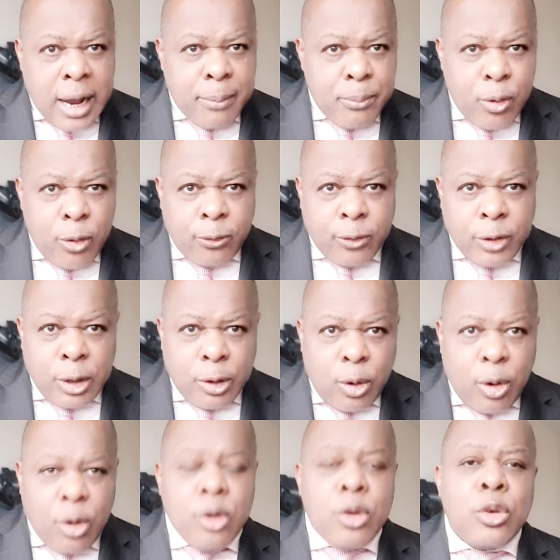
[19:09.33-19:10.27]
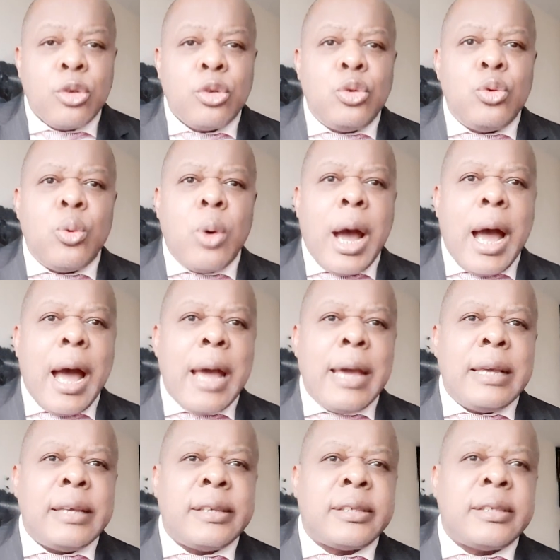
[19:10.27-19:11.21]
above the law. You
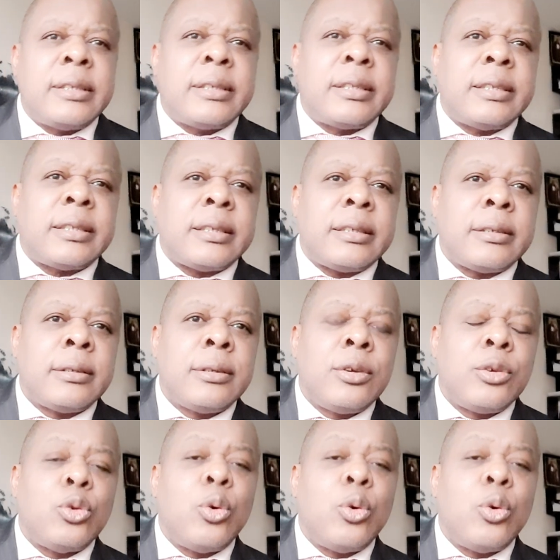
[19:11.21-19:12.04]
are a citizen.